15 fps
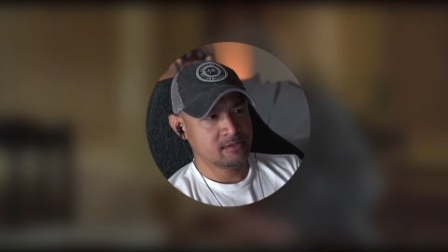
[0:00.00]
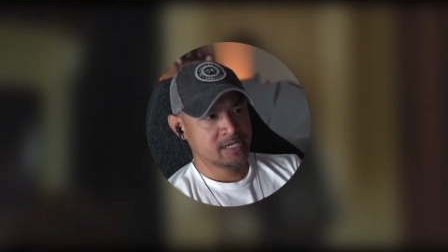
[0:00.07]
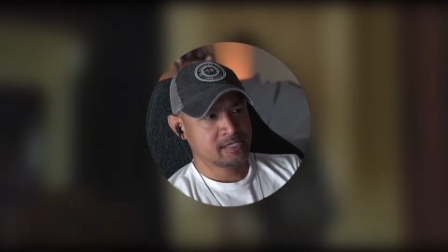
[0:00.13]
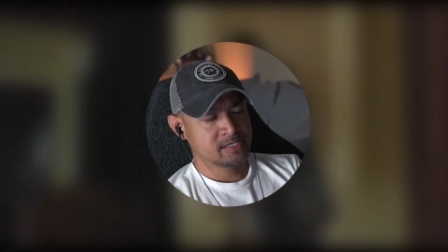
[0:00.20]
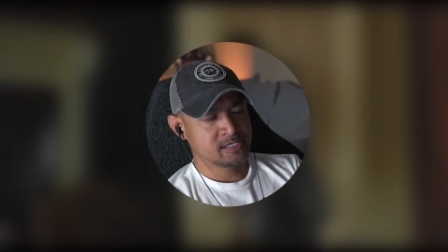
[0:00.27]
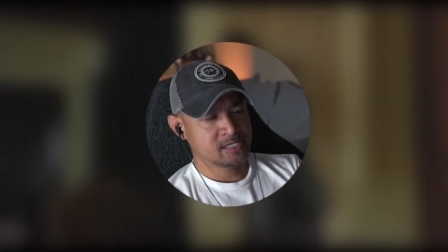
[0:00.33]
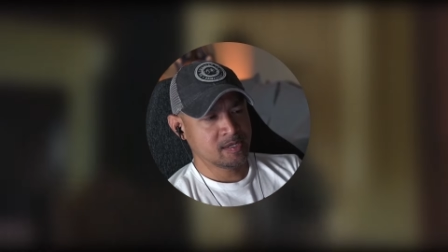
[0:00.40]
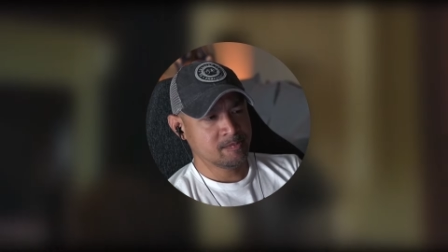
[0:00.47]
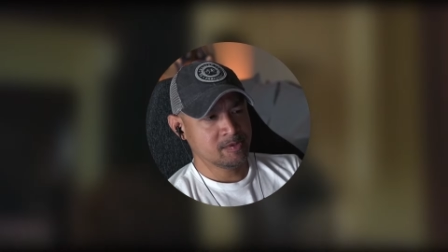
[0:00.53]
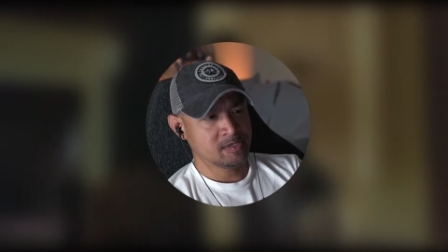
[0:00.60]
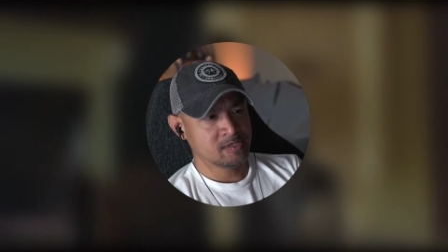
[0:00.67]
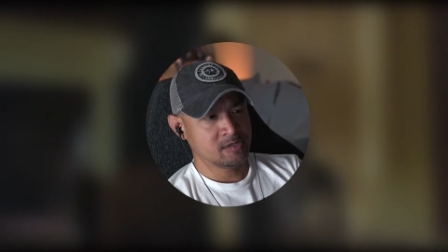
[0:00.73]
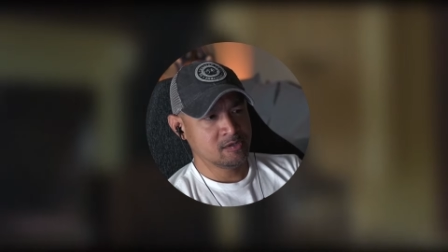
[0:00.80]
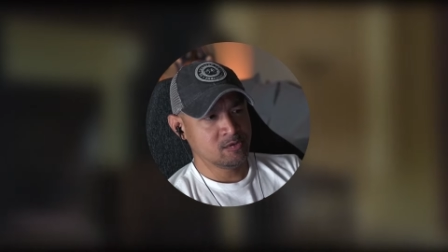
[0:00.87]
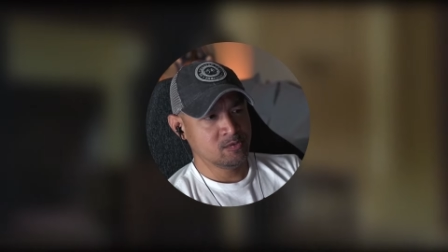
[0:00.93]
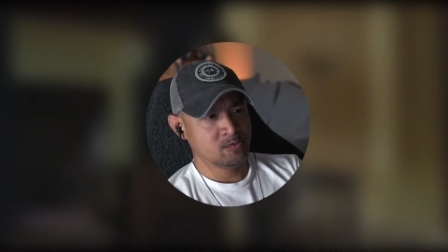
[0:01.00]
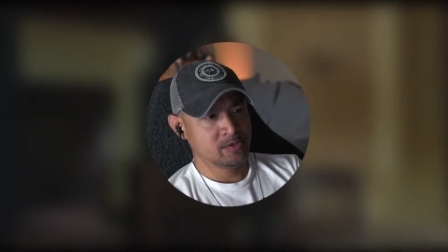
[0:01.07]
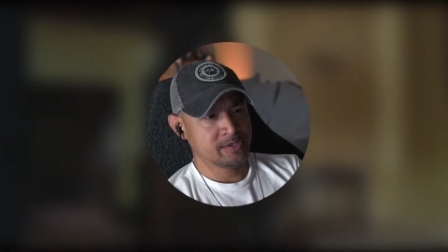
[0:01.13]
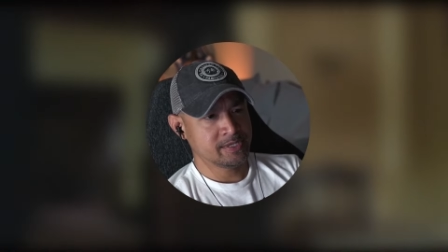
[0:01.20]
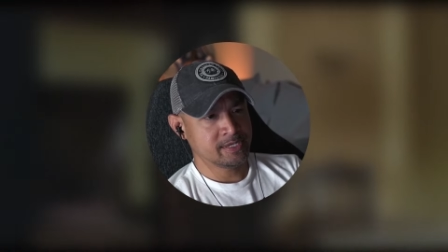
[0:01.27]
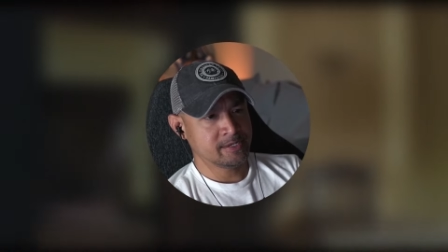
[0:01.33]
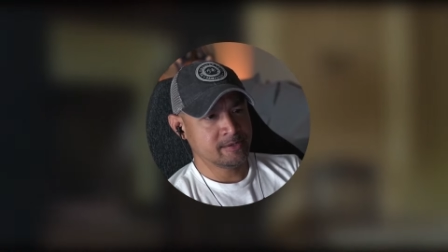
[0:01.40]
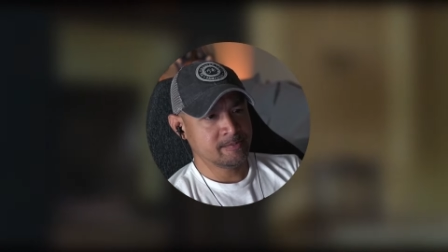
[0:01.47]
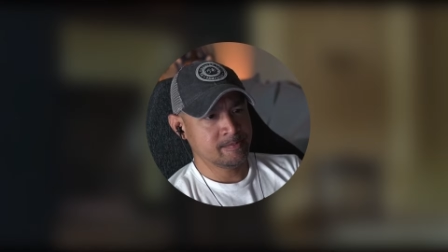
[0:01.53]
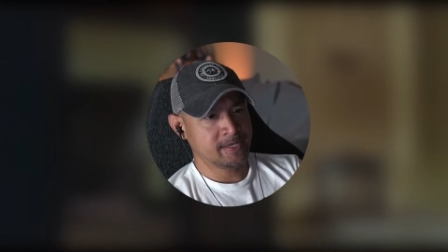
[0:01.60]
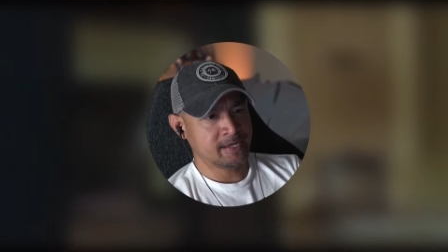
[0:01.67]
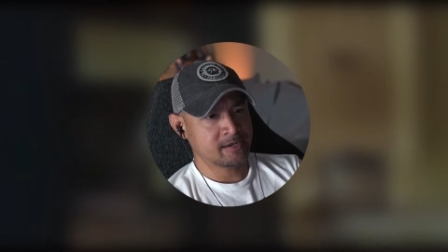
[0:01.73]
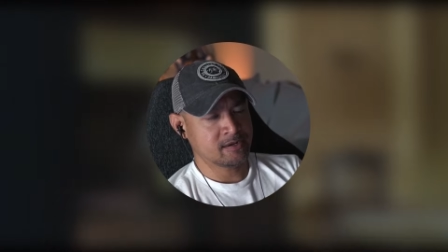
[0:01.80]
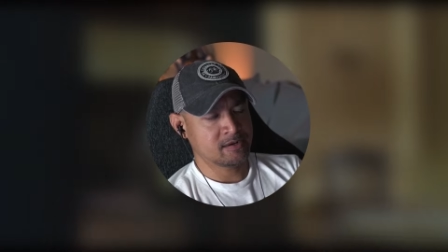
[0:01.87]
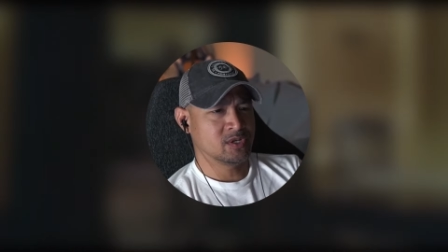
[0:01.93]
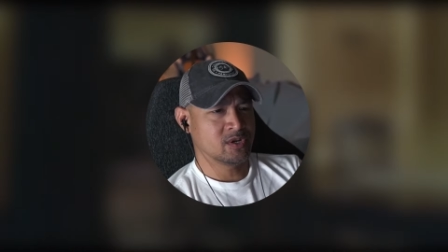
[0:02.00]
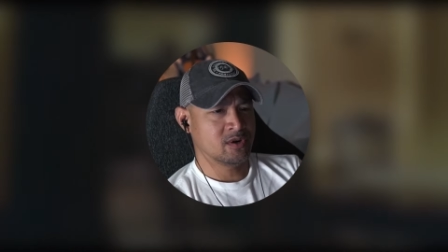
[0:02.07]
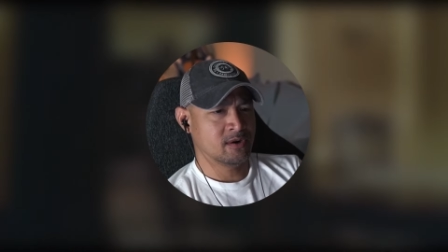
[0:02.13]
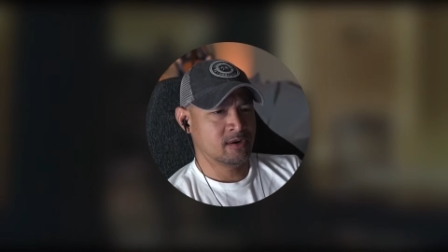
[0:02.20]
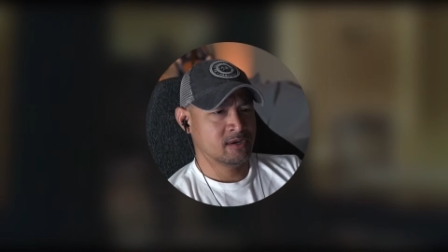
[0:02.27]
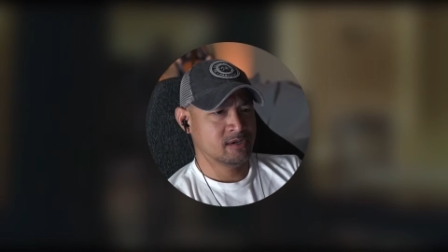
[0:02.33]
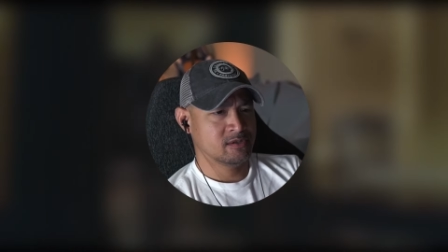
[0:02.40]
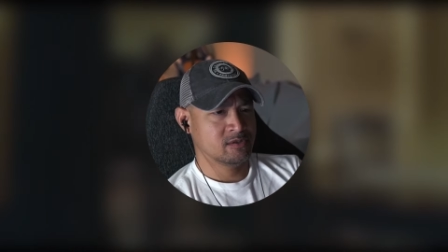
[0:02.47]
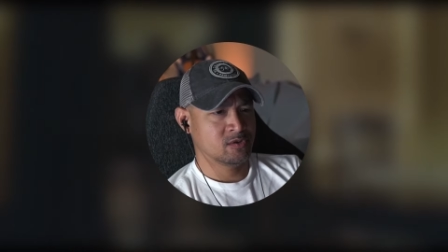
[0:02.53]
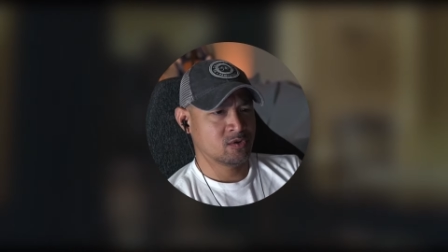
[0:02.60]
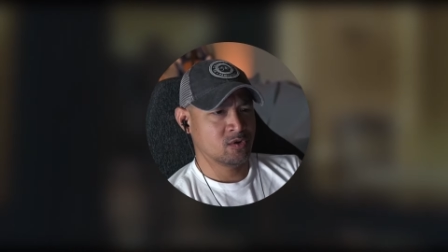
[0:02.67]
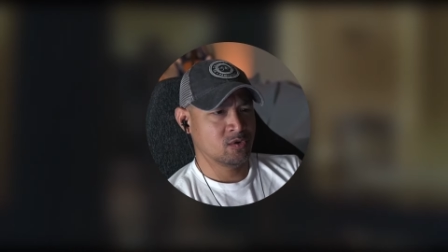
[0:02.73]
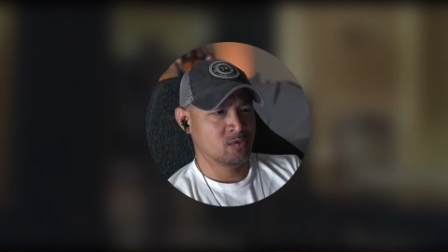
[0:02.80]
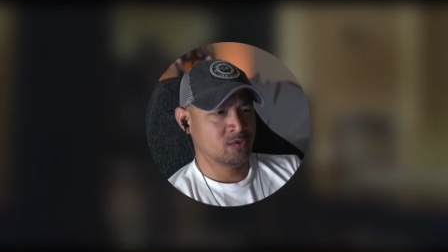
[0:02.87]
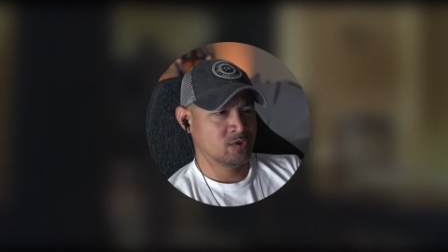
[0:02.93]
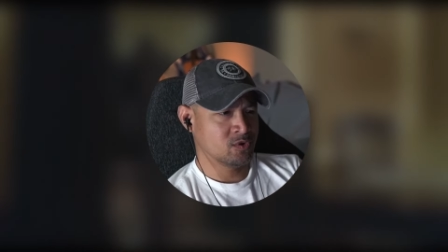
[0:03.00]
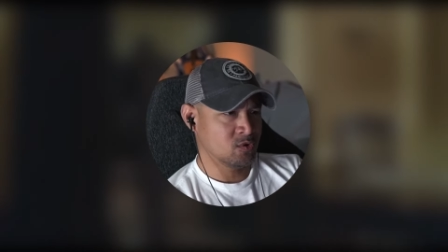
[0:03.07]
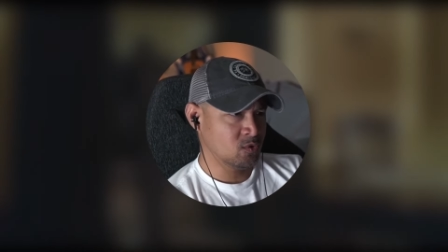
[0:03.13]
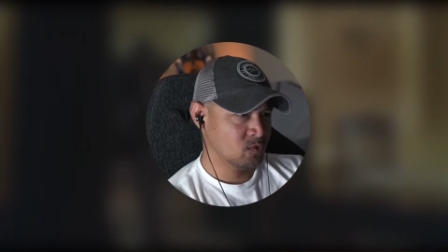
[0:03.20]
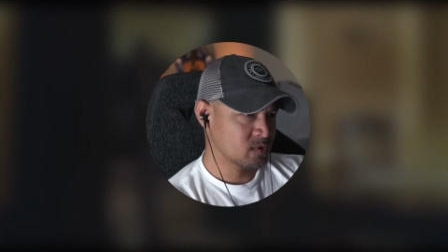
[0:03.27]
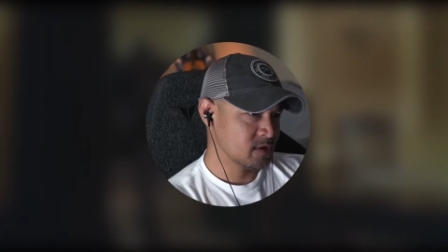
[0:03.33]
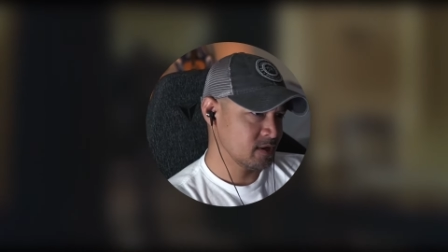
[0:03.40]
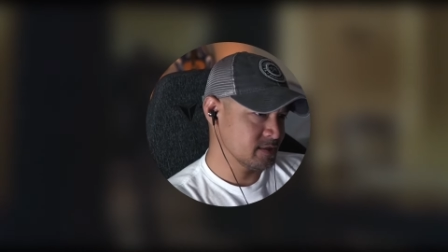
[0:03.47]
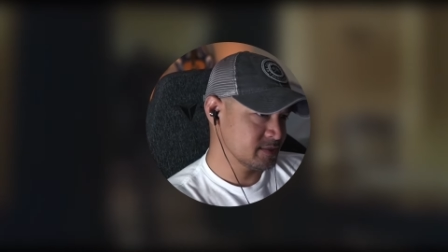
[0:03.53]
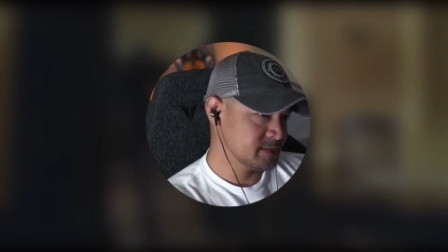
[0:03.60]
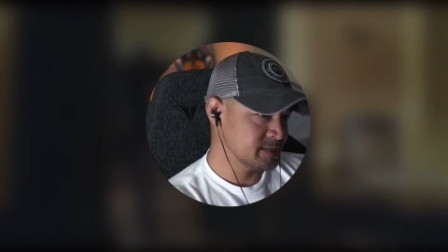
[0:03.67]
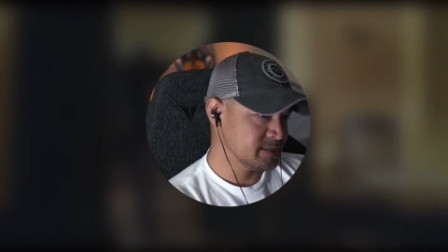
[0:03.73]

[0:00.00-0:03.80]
He had something to do with that the cart, the coal cart